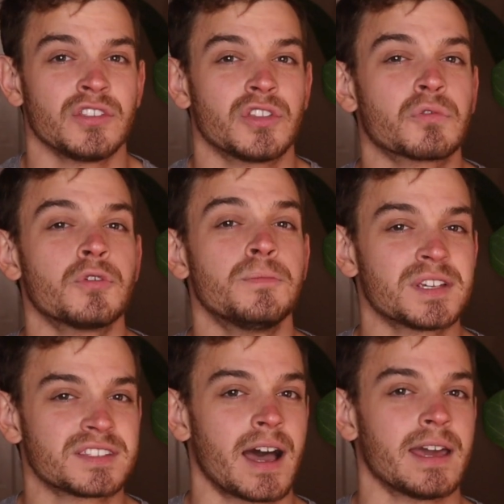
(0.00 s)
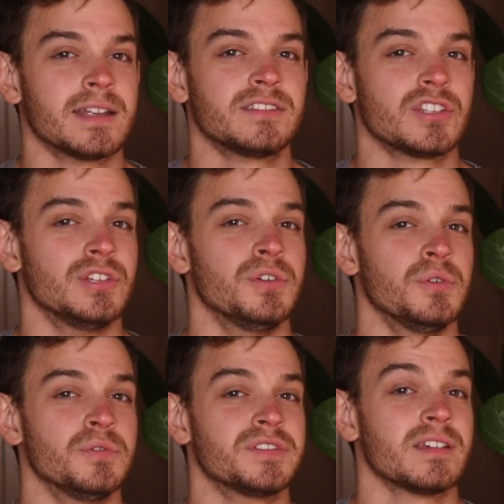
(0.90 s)
the group decided to
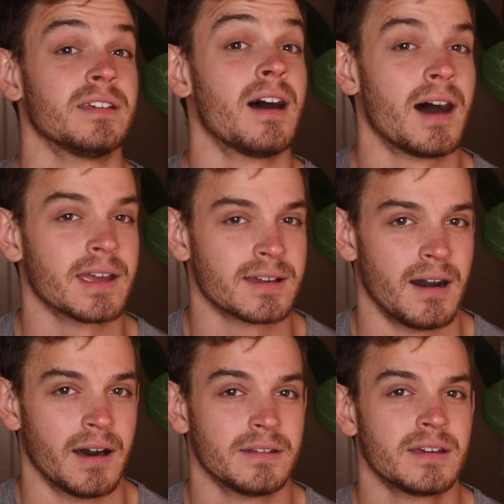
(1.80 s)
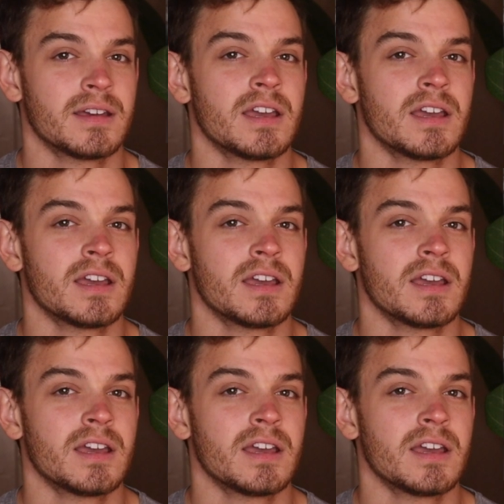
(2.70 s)
use an icon,